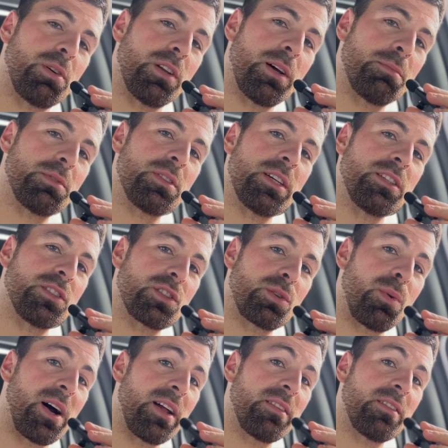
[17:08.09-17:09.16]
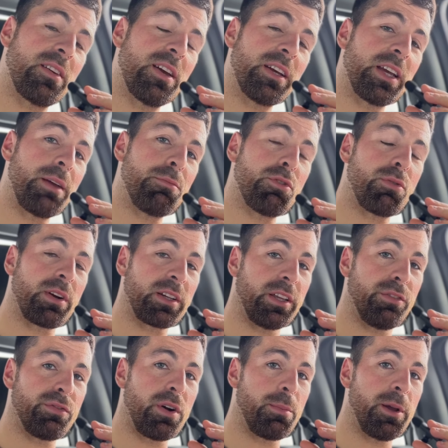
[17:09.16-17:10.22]
pull-ups, and squats came
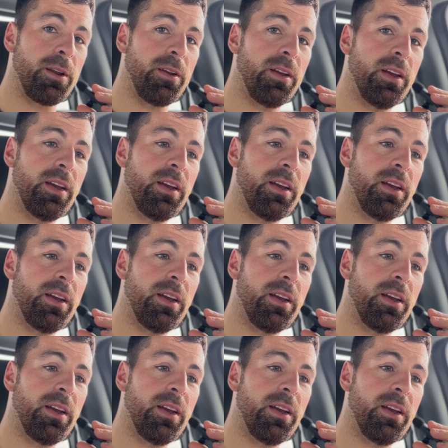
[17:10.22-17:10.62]
directly from it.